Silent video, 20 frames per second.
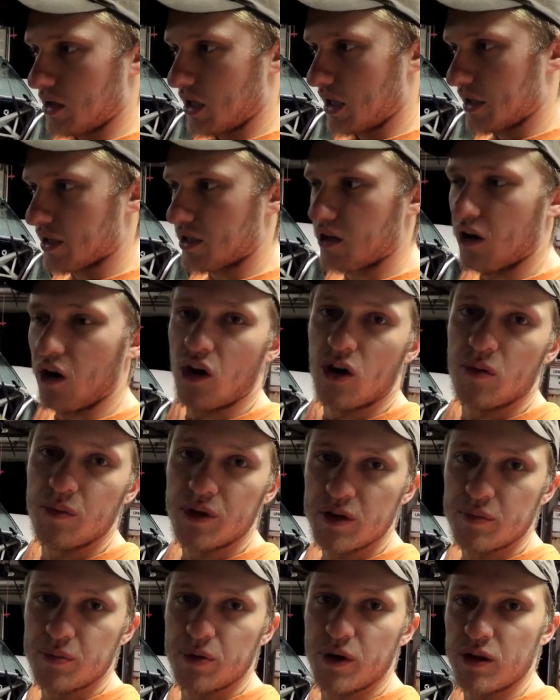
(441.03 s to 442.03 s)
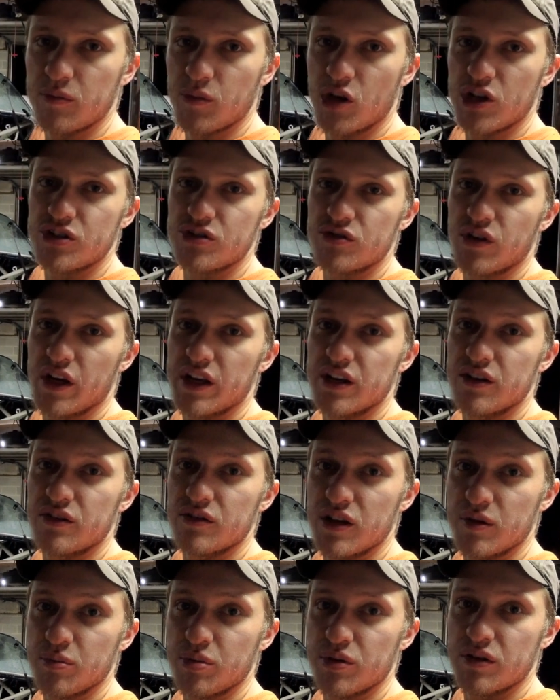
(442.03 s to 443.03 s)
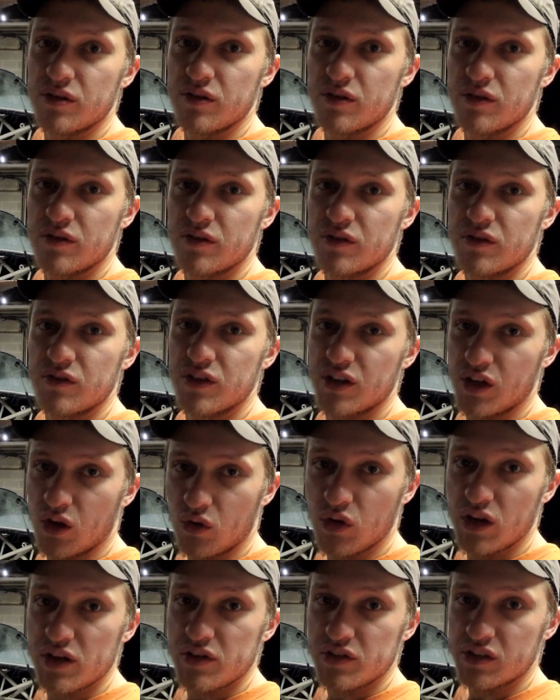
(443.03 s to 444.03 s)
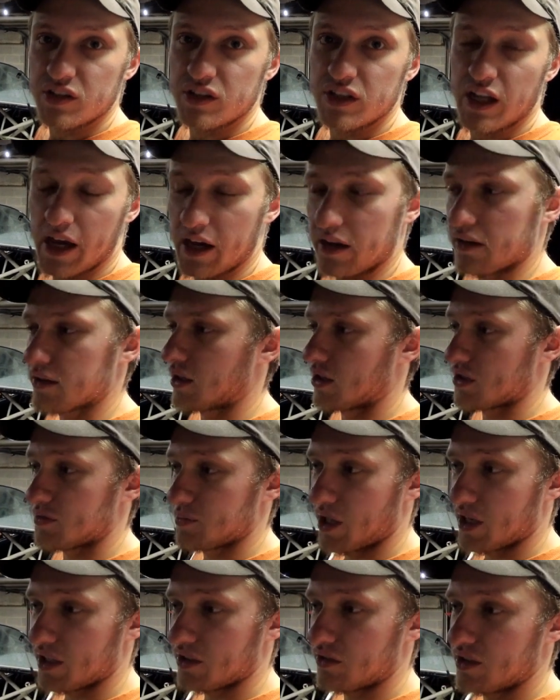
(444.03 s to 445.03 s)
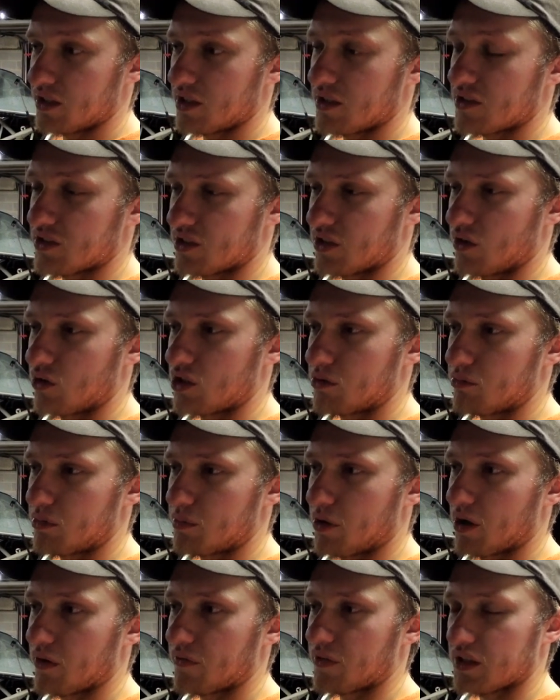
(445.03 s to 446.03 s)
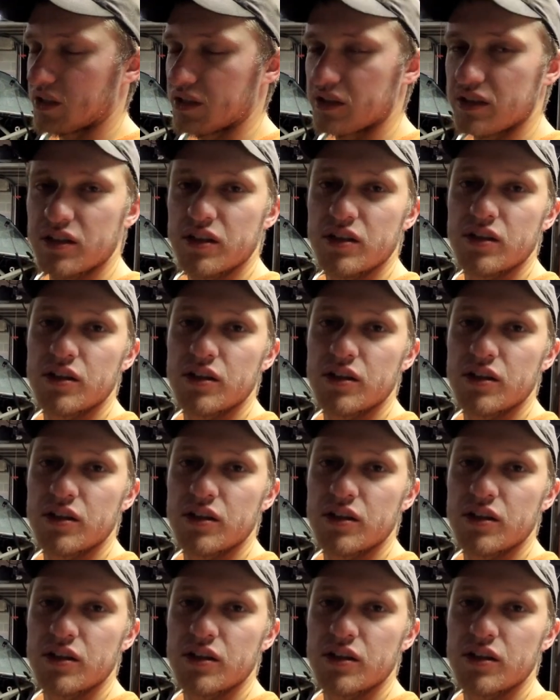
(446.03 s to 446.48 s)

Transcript: and the car will be pretty much ready to rip to go racing. Now, cosmetically, is it going to be perfect?